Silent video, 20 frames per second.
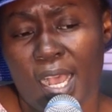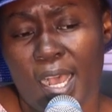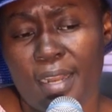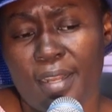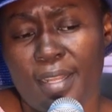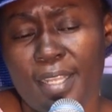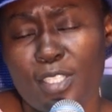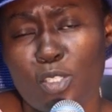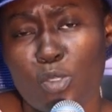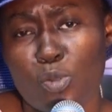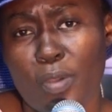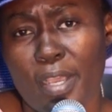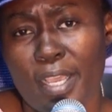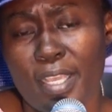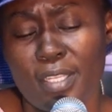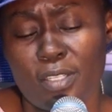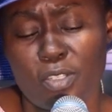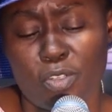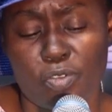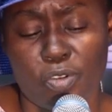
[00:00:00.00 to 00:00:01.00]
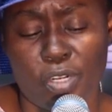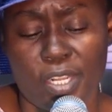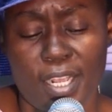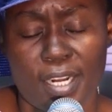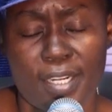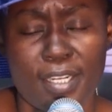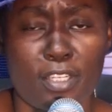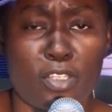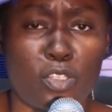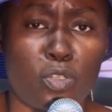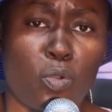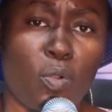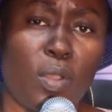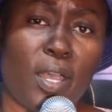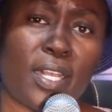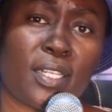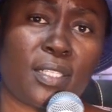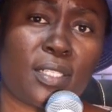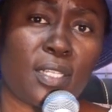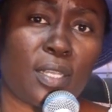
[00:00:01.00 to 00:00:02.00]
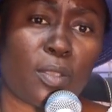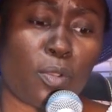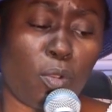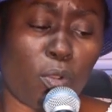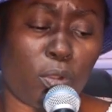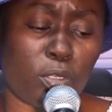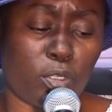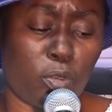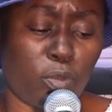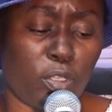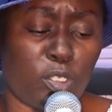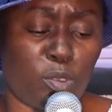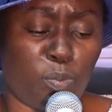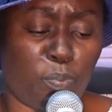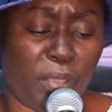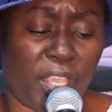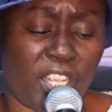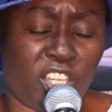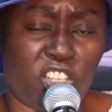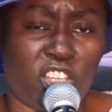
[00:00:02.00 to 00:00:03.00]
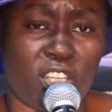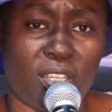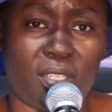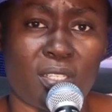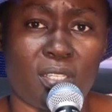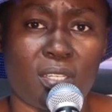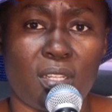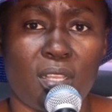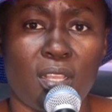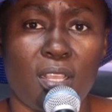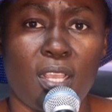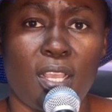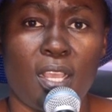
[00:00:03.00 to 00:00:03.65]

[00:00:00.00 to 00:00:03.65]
And that's why he's regarded too as a God who is patient.